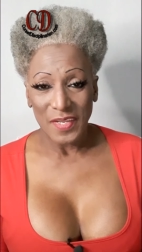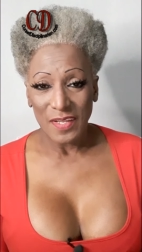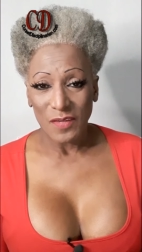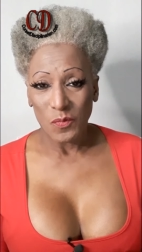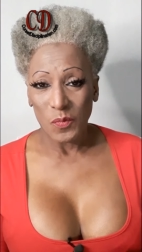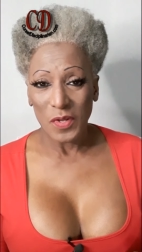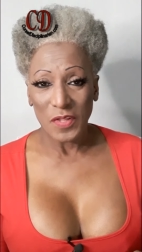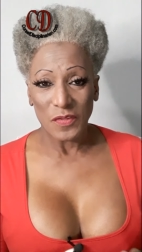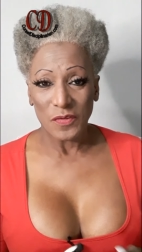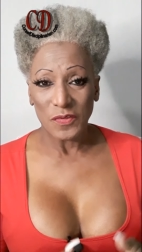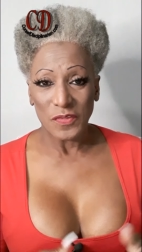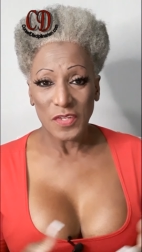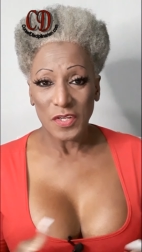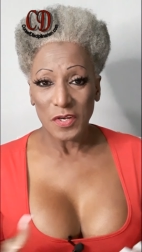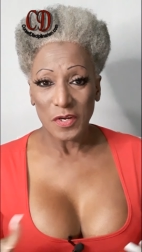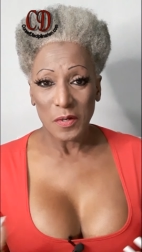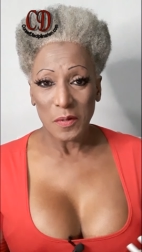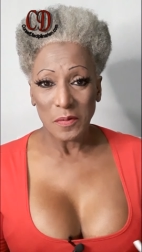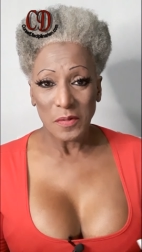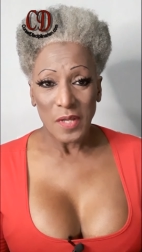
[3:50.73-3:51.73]
whether
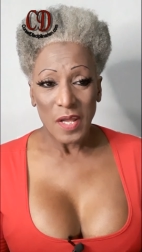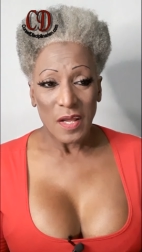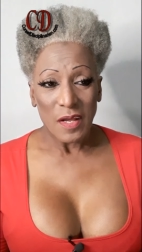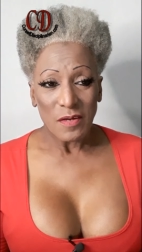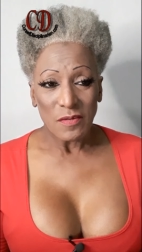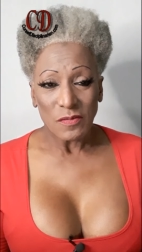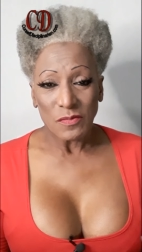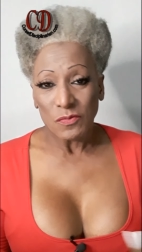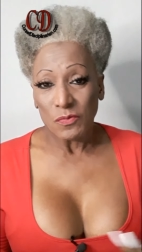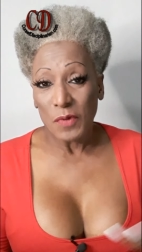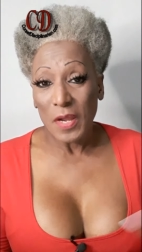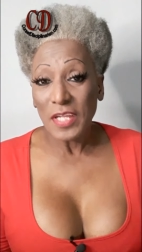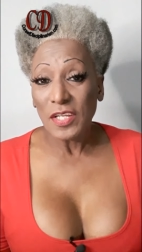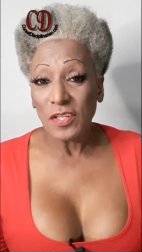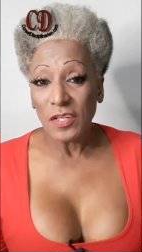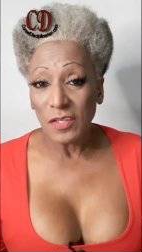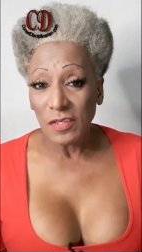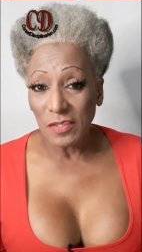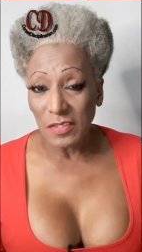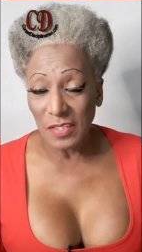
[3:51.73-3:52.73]
they're
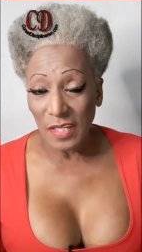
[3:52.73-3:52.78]
regular